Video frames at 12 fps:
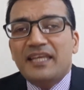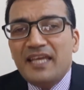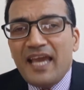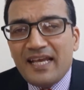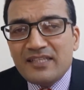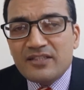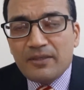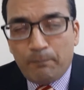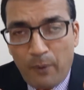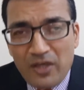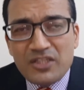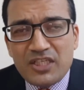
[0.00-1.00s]
he has the
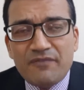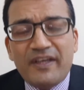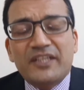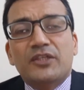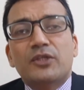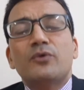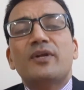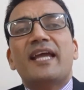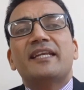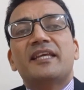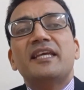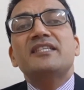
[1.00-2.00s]
positive attitude,
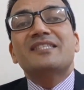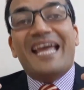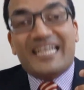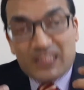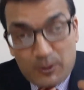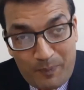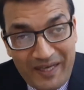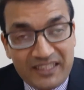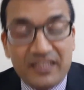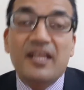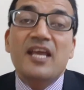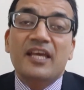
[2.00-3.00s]
and he's
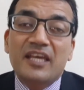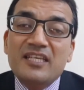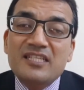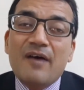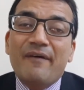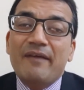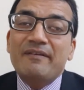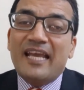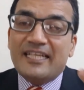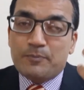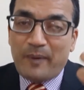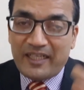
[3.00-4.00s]
expecting, he's now having
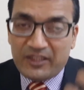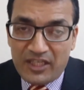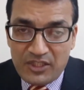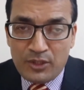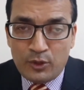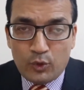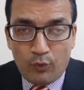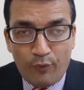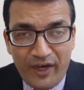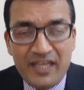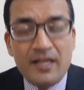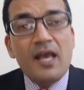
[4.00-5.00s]
expectation to
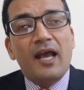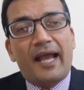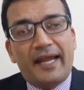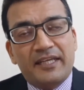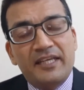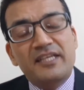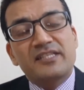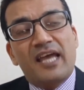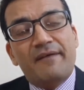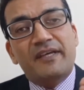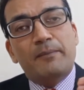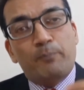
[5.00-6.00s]
win, and he's
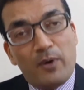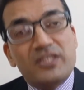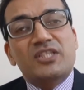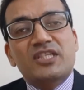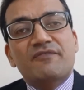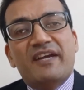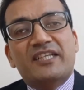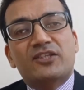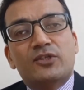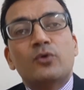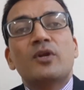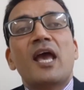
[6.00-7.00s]
having positive
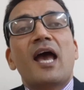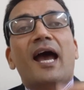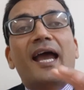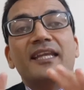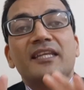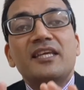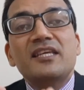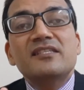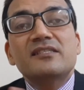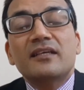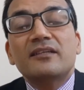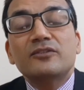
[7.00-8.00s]
attitude, and
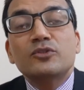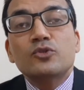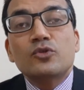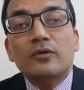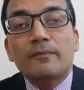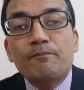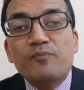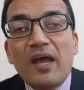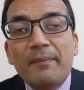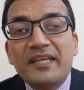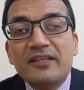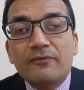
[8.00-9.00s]
he's not